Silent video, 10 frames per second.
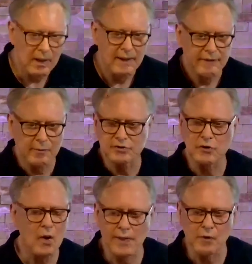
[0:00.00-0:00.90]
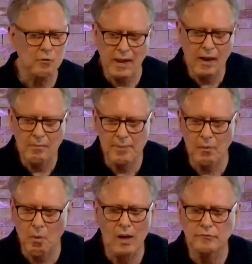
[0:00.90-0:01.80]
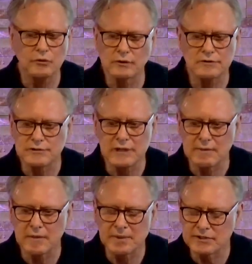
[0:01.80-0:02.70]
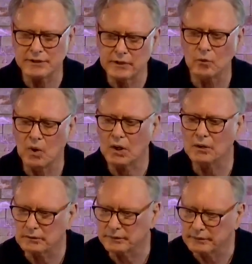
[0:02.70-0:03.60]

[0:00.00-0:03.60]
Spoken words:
There was no other realm but what you could see, the material world.